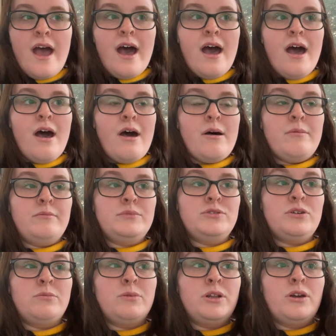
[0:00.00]
um,
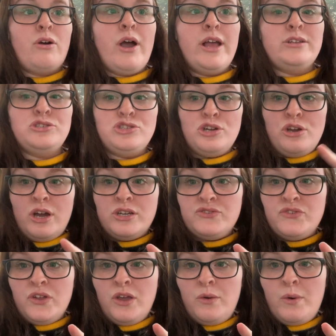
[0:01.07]
so I'm gonna go ahead and show you
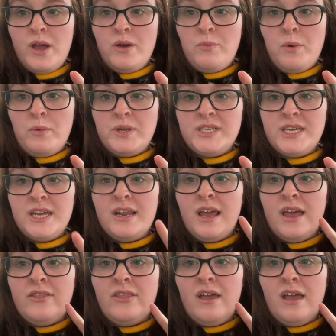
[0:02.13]
guys really quick what we did
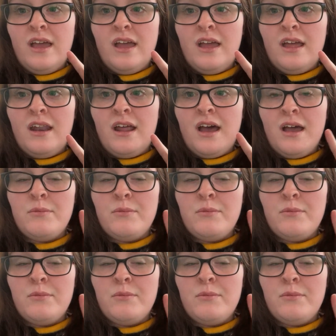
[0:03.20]
and then